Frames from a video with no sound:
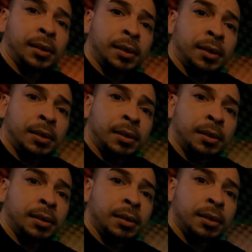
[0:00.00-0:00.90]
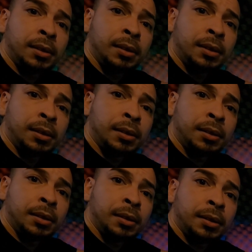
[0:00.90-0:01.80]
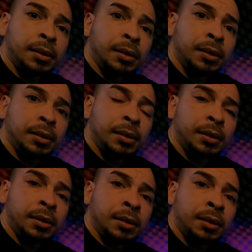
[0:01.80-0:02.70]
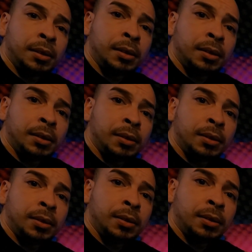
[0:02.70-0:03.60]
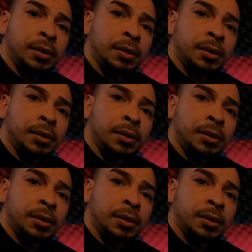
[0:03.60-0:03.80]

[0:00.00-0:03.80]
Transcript: Nobody speaks.